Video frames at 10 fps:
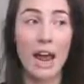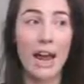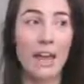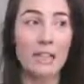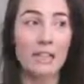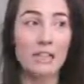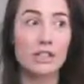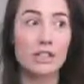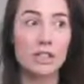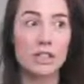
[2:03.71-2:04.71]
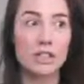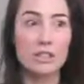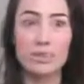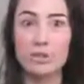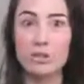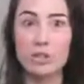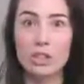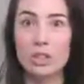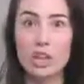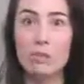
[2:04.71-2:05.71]
And she
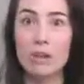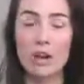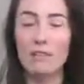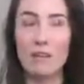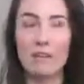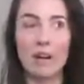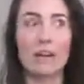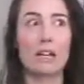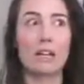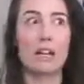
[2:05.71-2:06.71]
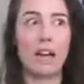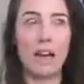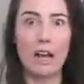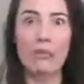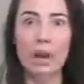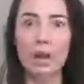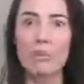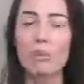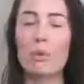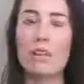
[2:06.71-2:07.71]
gave me that feedback, and it like kind of rocked
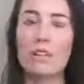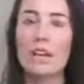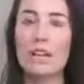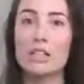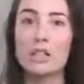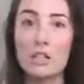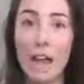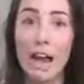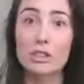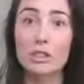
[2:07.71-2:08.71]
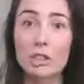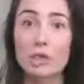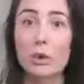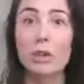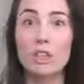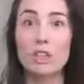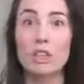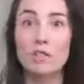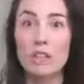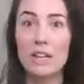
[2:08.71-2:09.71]
my world. And it's actually totally
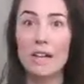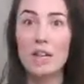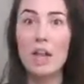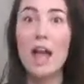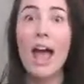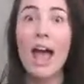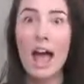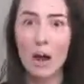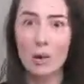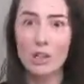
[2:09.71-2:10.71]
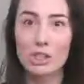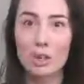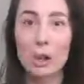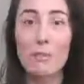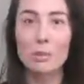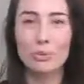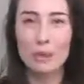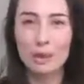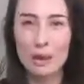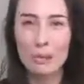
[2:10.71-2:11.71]
shifted now how I show up to
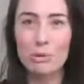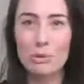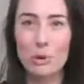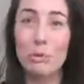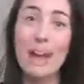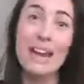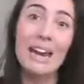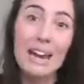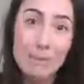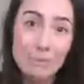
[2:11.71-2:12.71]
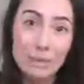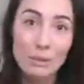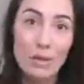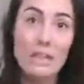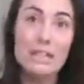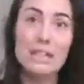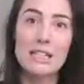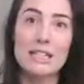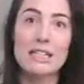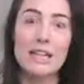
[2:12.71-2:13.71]
really absorb and implement
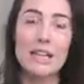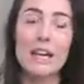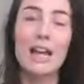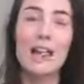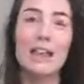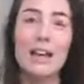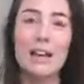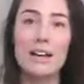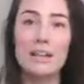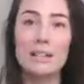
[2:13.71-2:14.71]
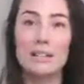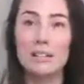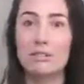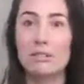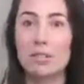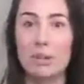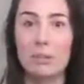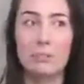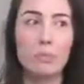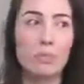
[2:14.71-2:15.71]
the,
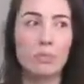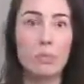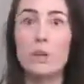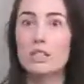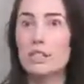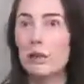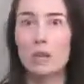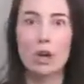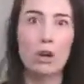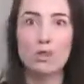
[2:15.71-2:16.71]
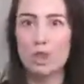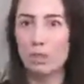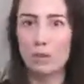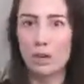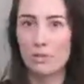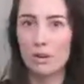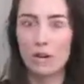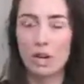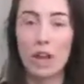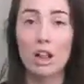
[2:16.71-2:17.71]
the wisdom, the coaching, whatever you
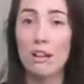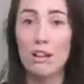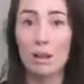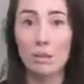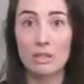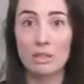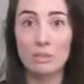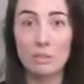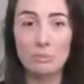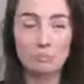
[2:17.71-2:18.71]
want to call it, that I'm receiving.